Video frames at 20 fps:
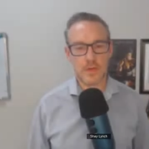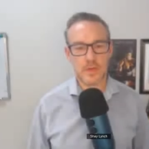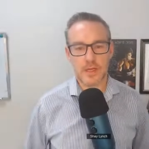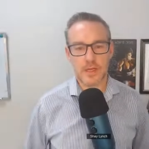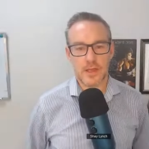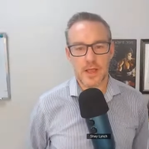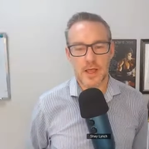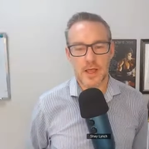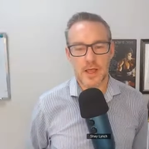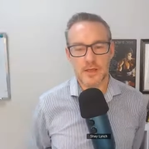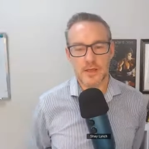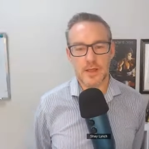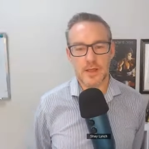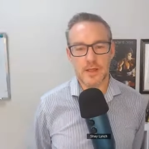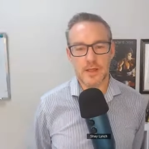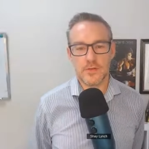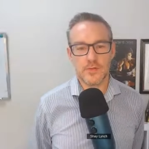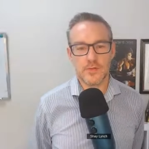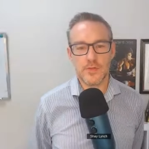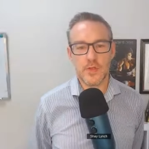And
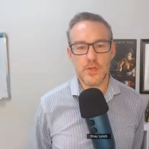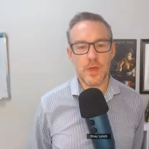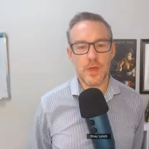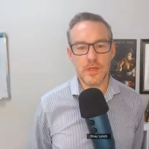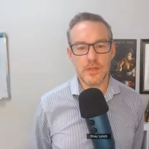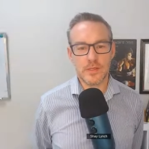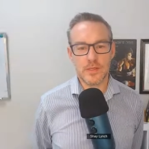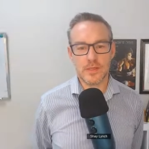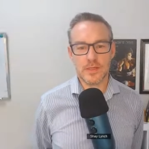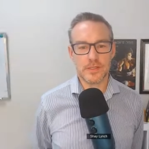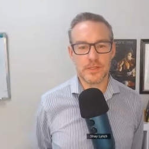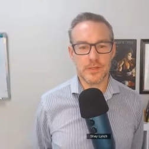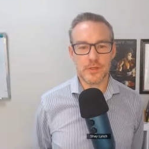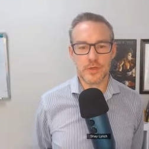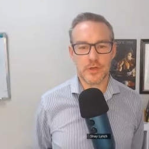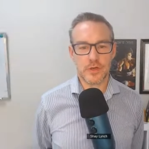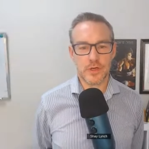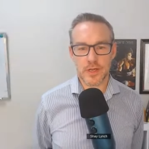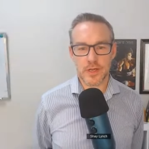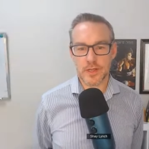there's no end to this
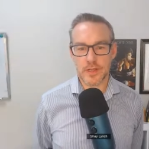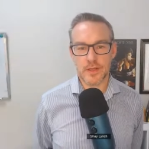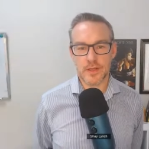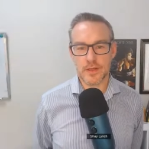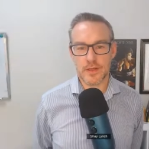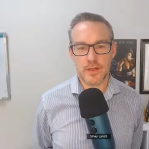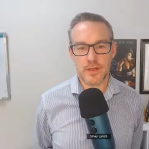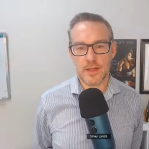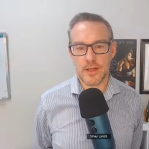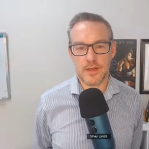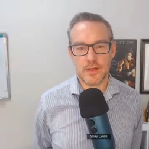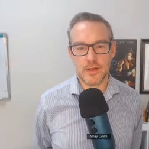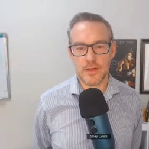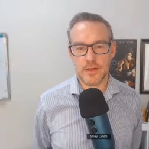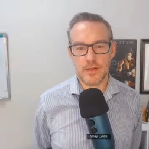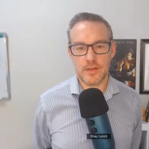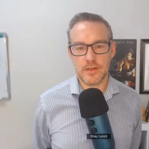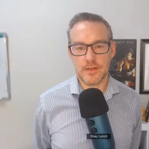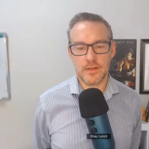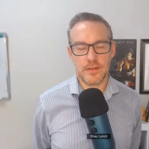journey, Elena.
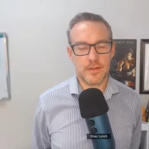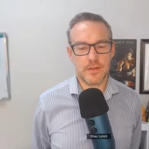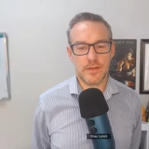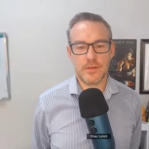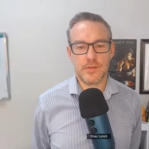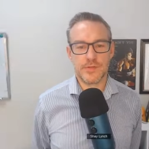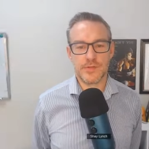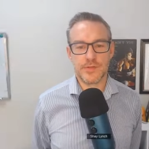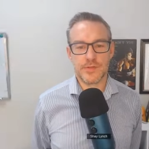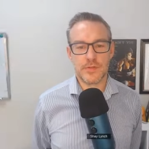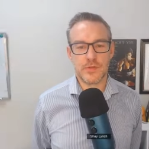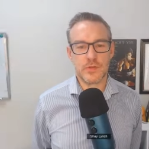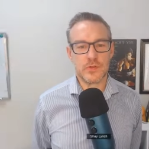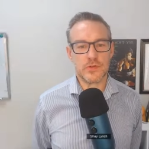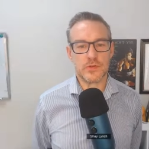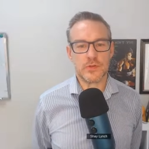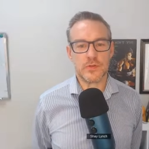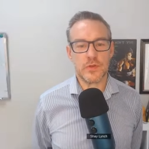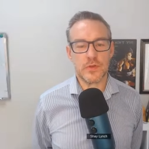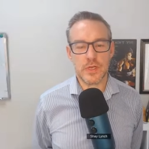You, there's, there's
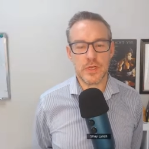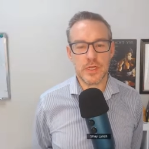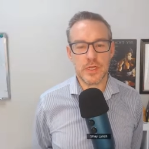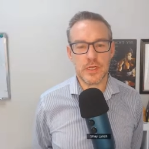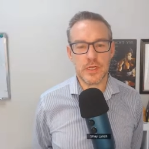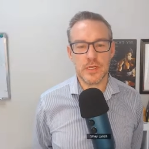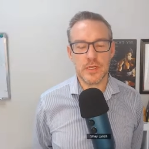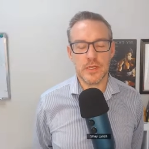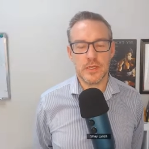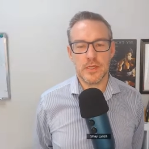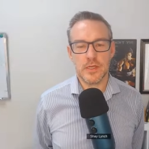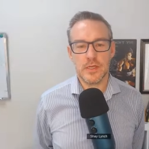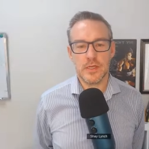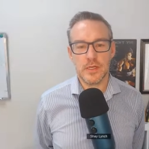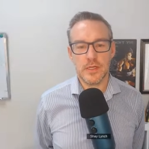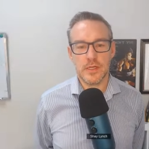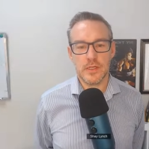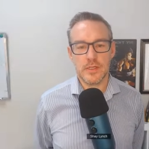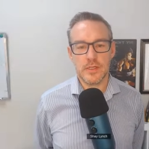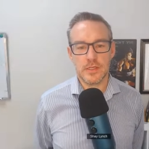nothing
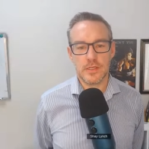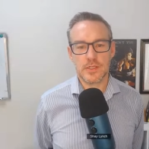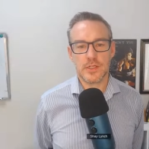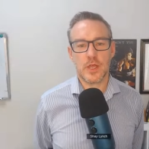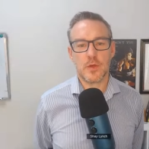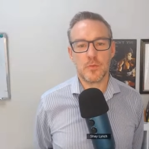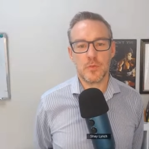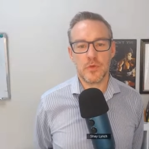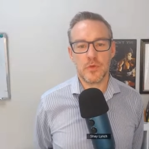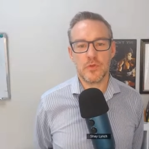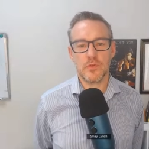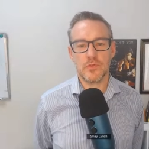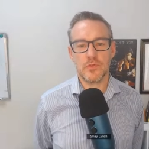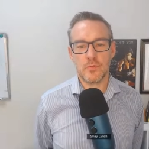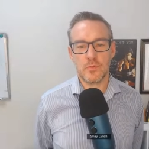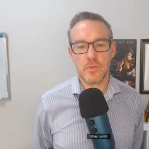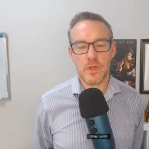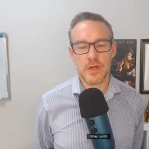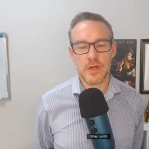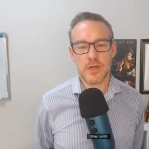to stop you from
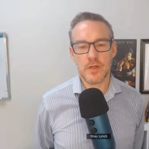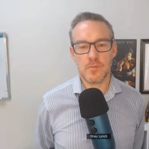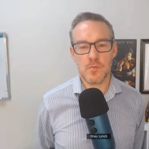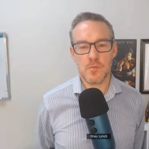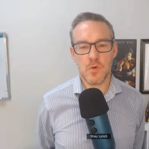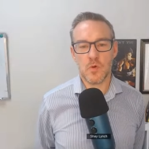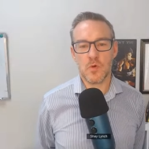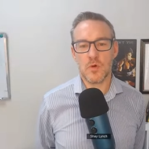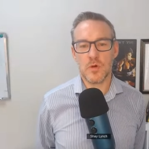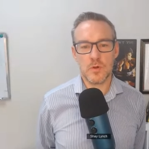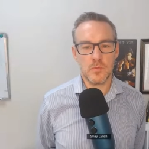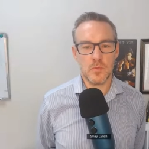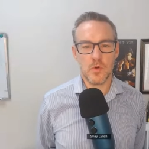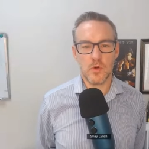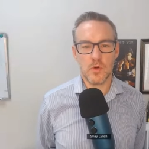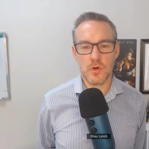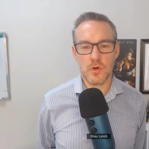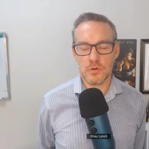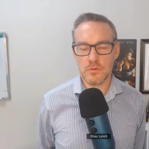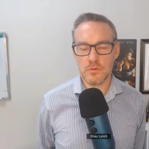learning more and
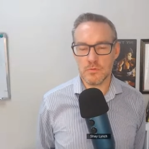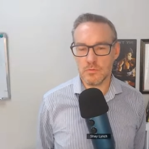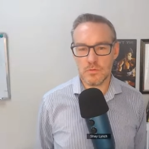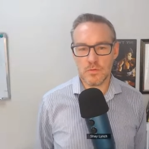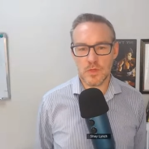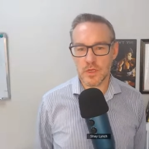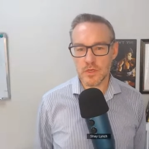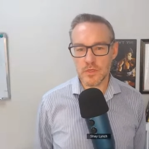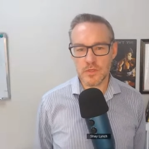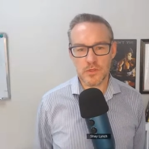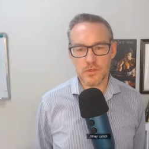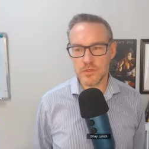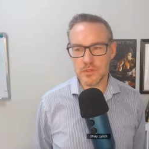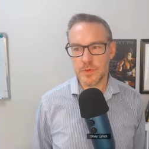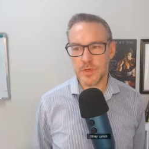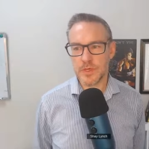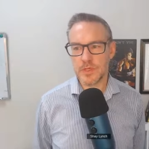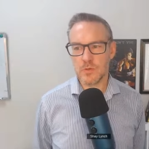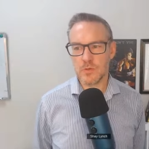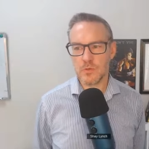more, not just about
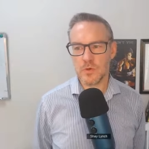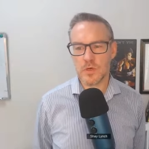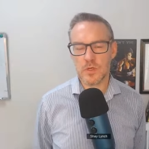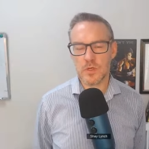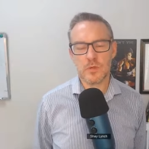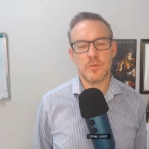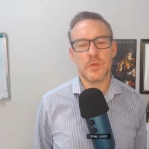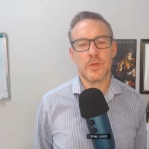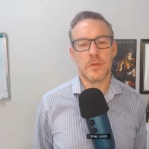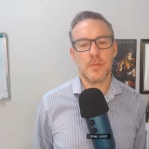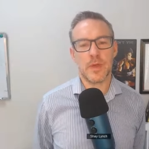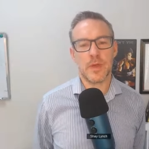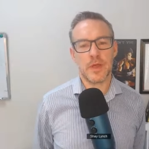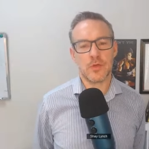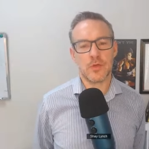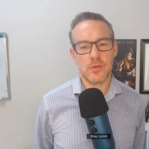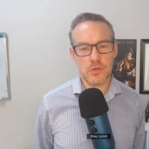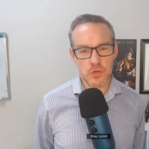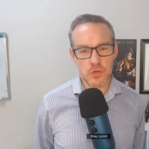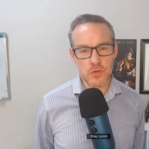the world, but about
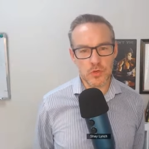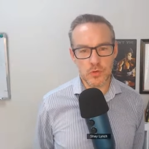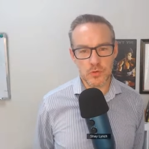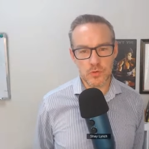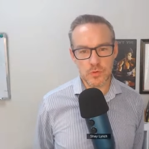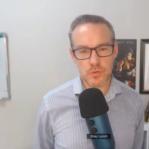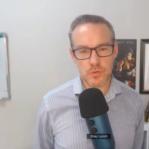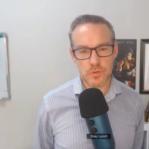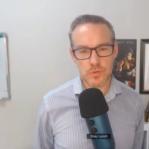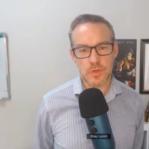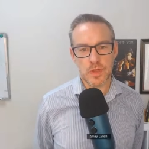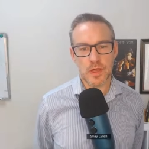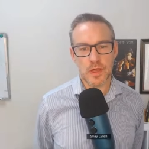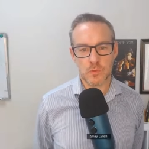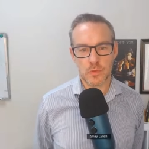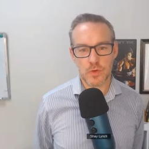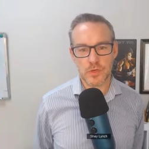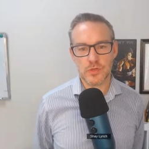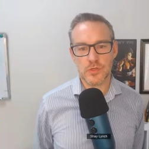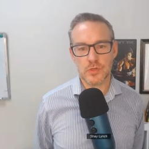you and
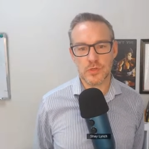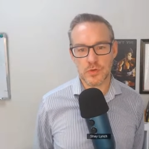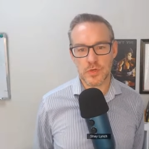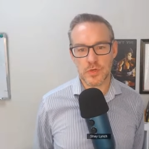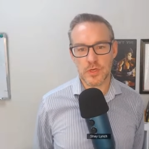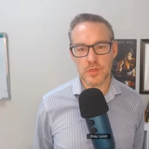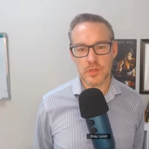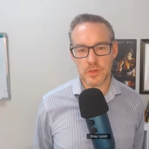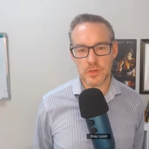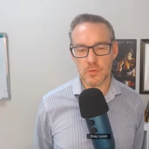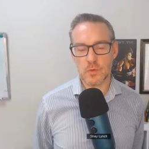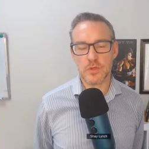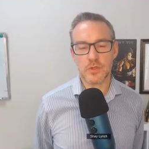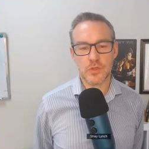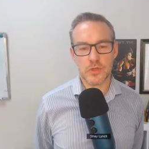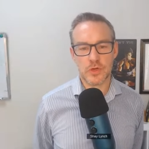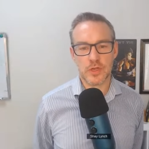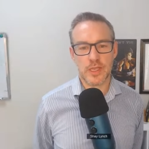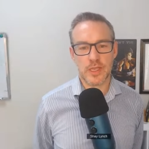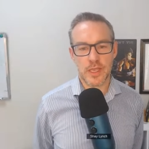what you can, what you're
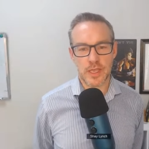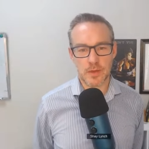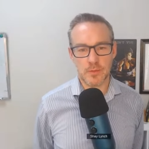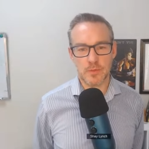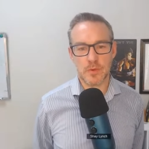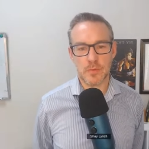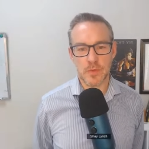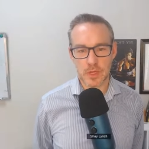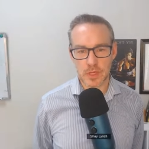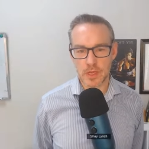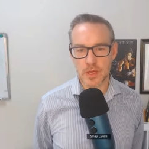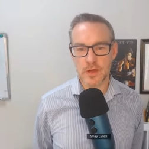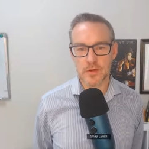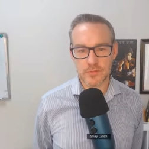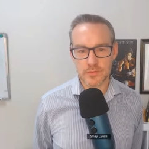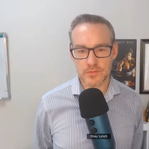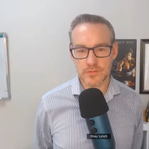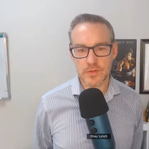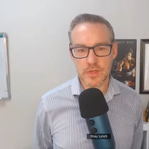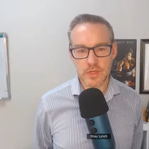capable of.
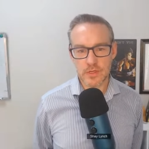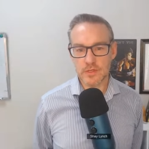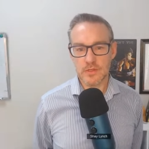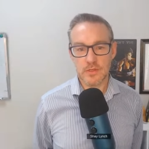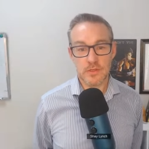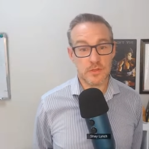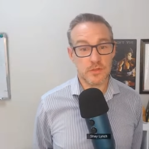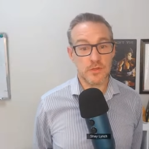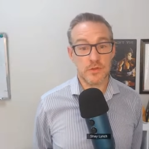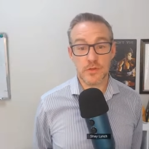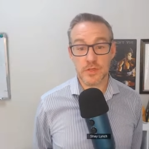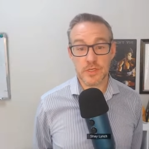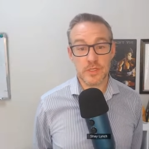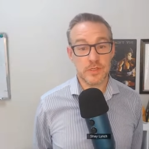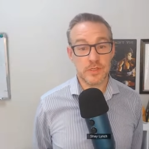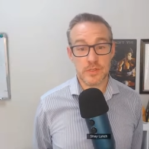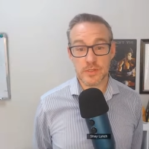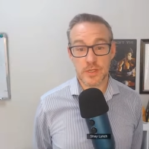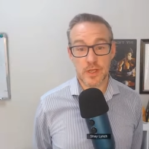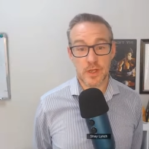There's nothing to
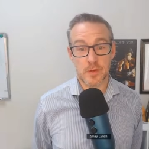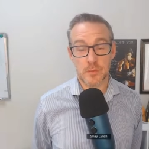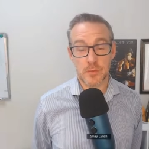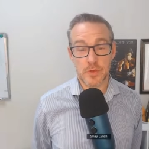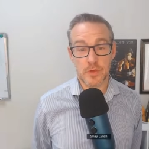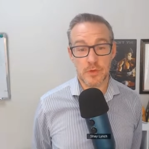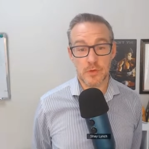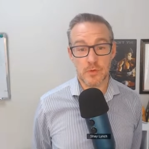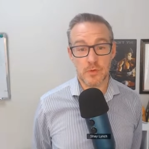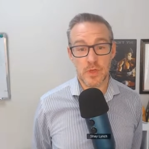stop you.